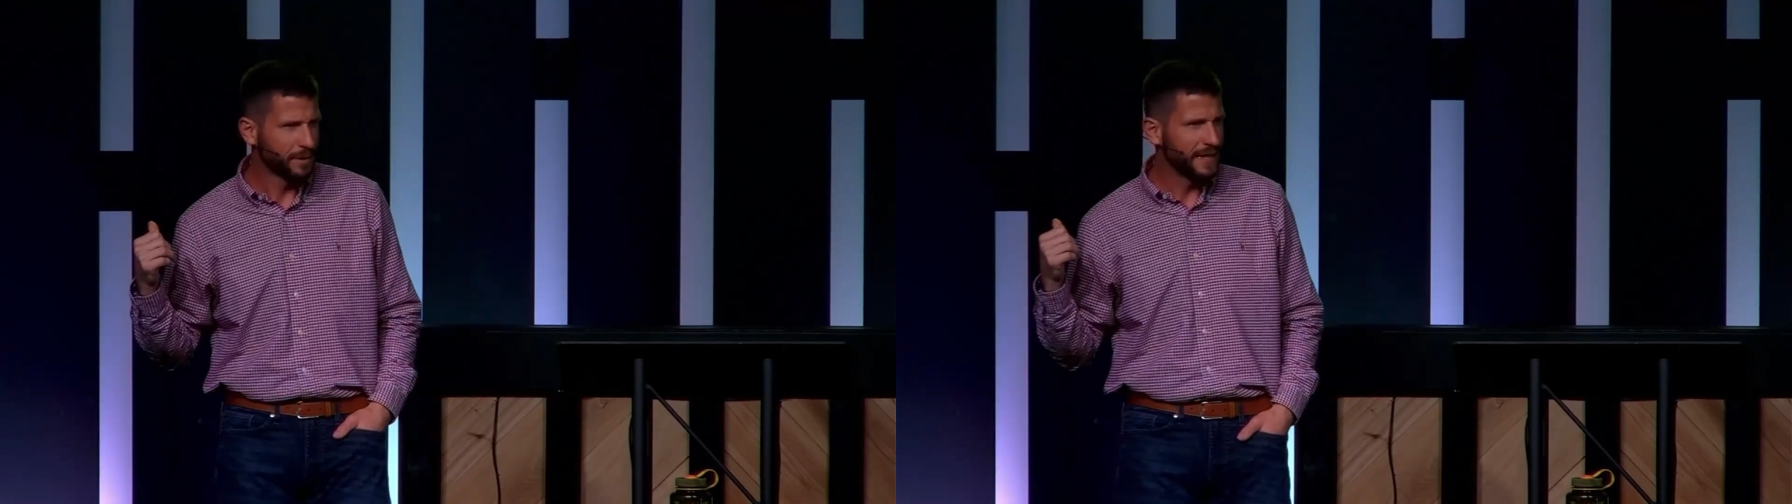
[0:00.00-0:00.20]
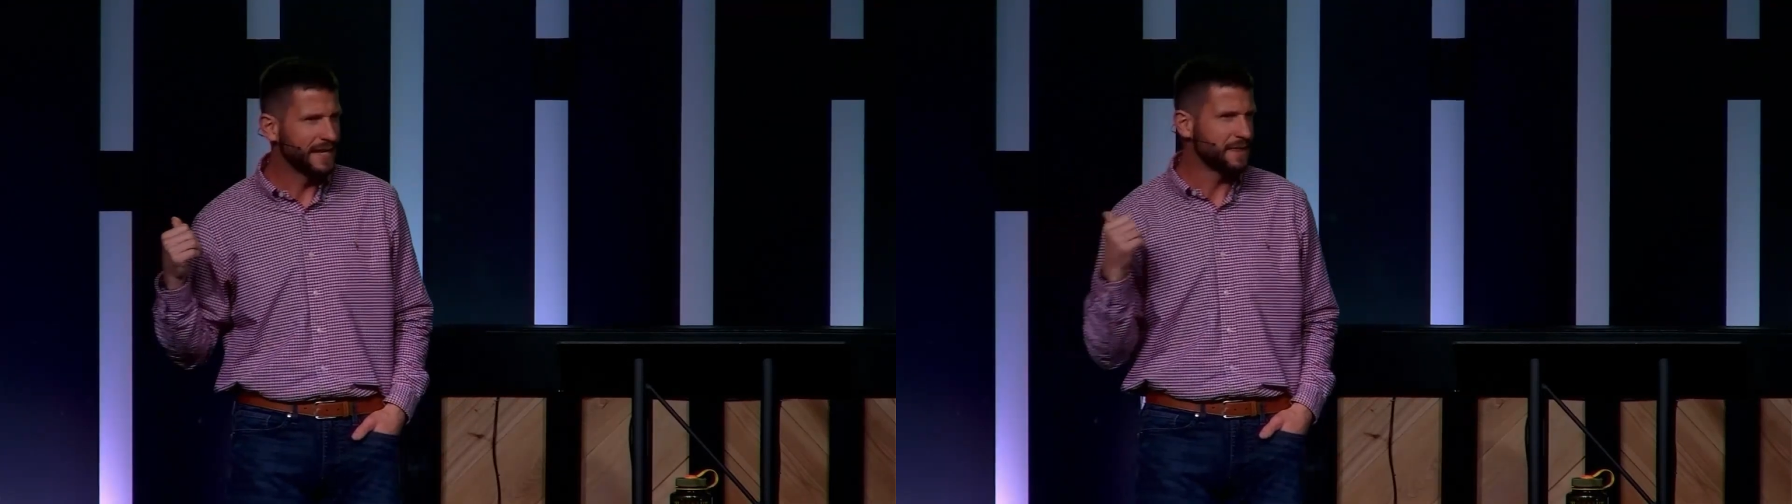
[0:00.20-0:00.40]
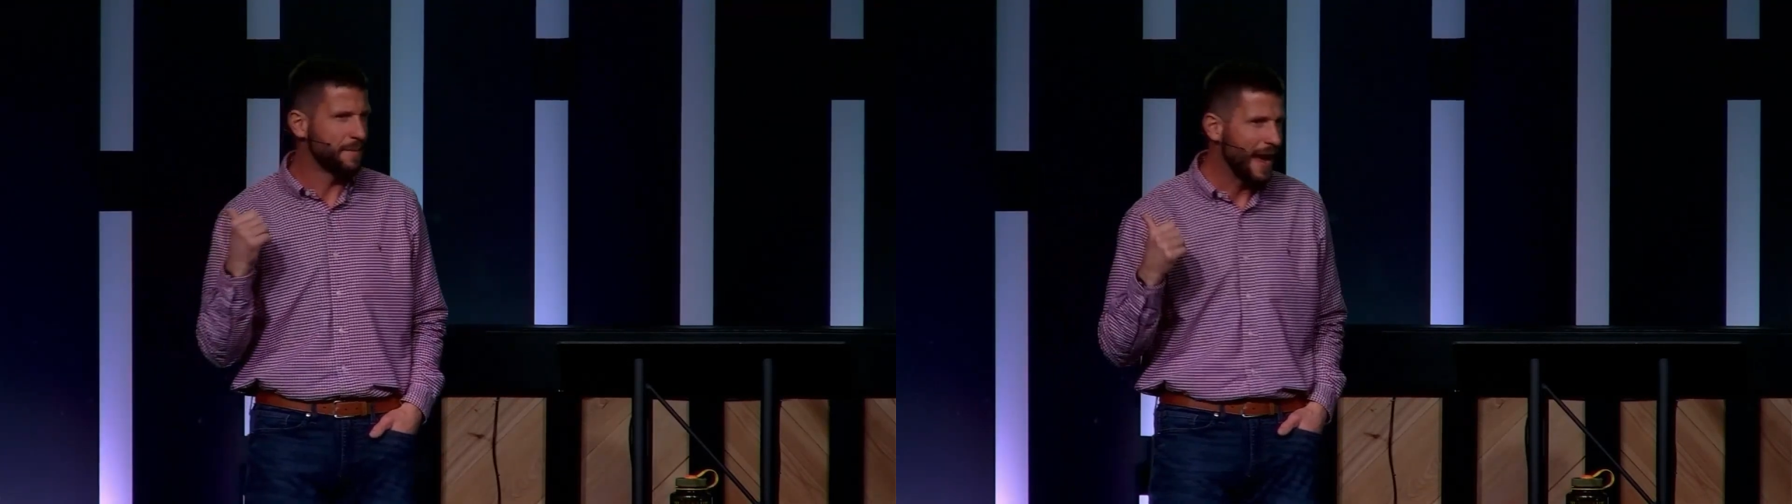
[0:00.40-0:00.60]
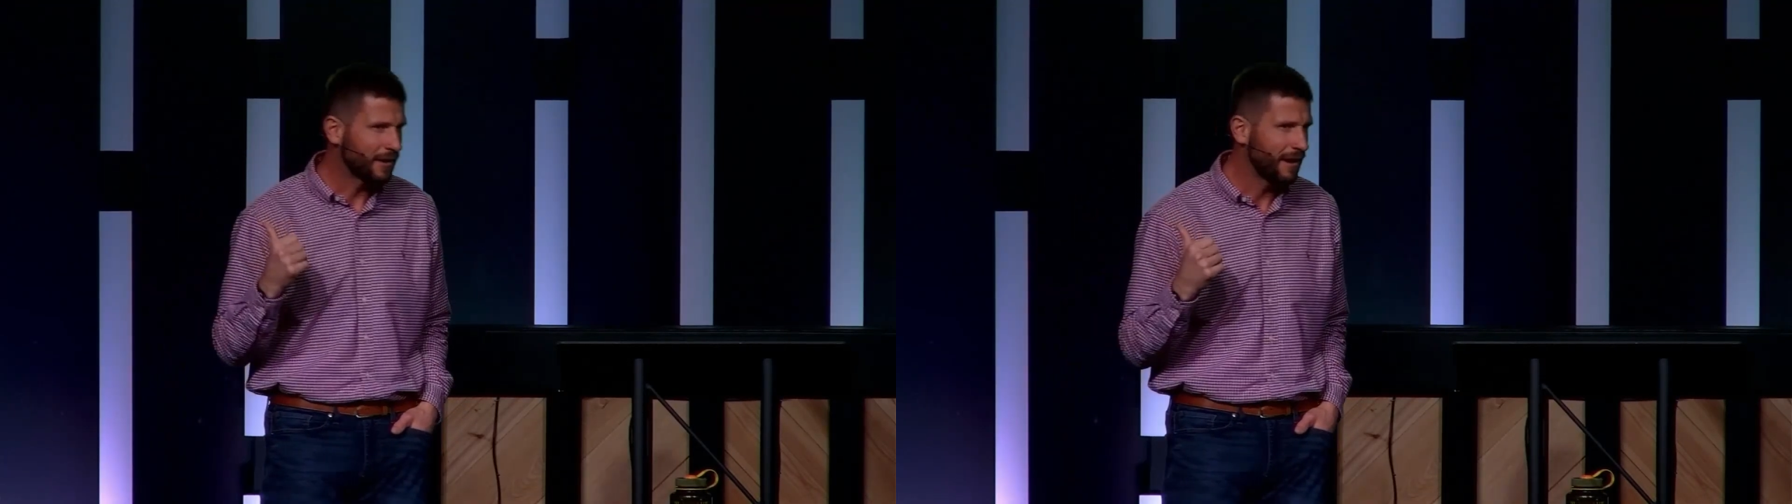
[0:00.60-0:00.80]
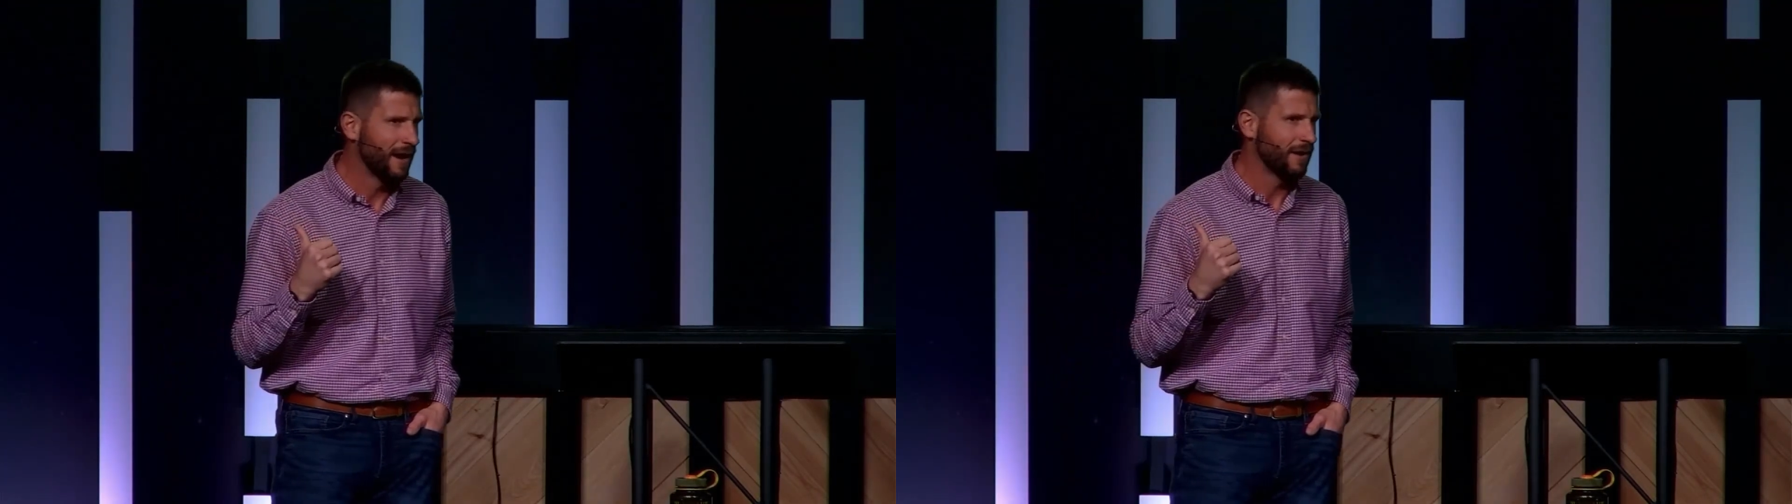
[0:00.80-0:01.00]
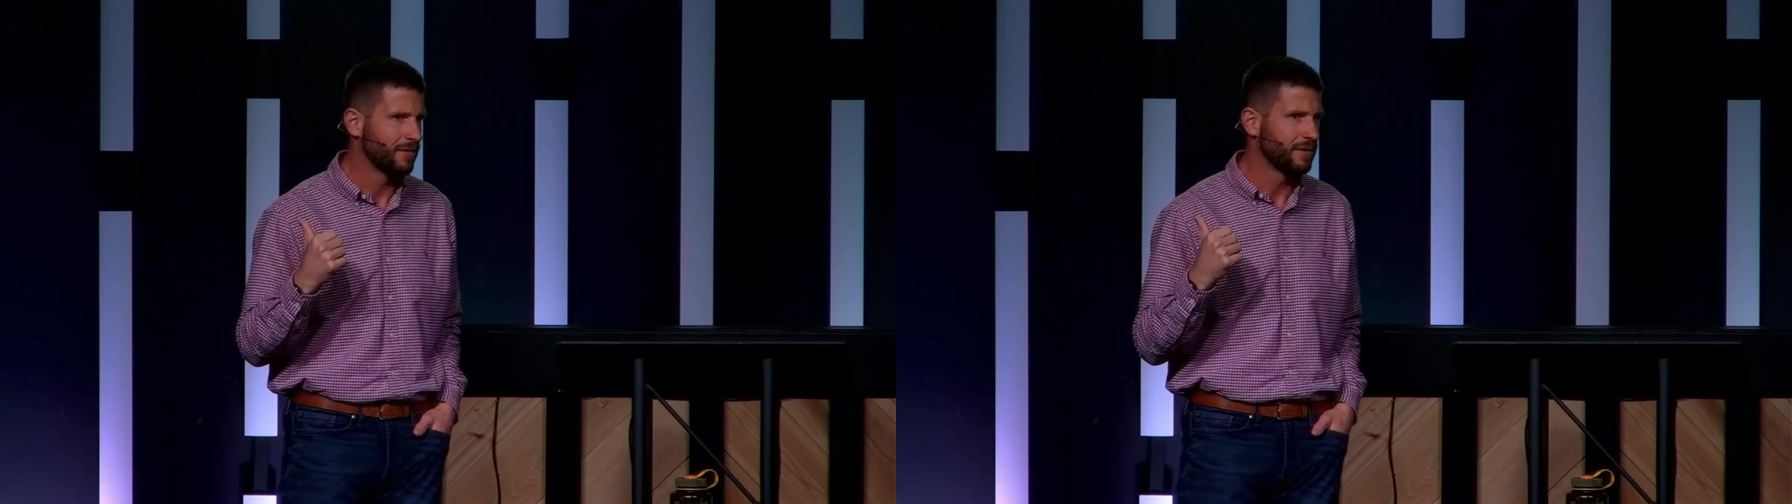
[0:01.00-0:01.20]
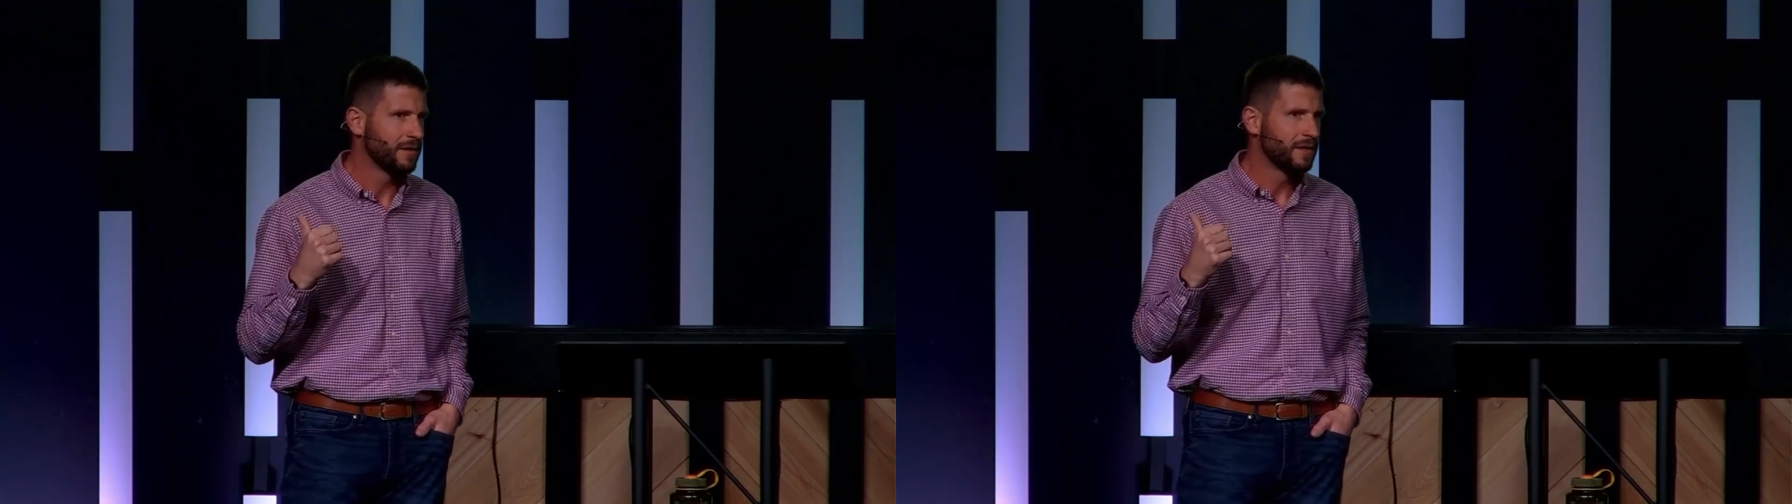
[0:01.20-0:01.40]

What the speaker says: bleeding in the background?